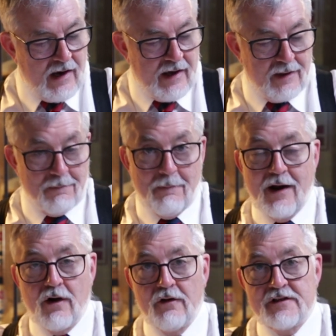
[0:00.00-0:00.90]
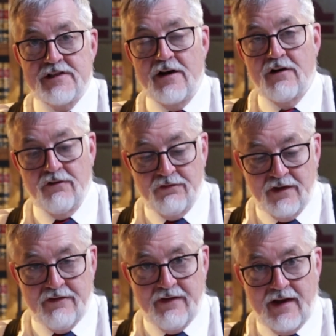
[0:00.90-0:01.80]
the marital standard
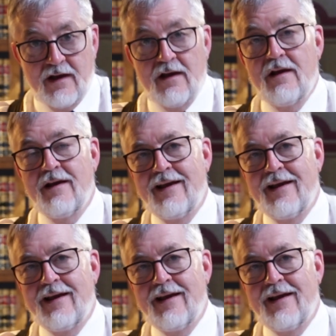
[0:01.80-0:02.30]
of living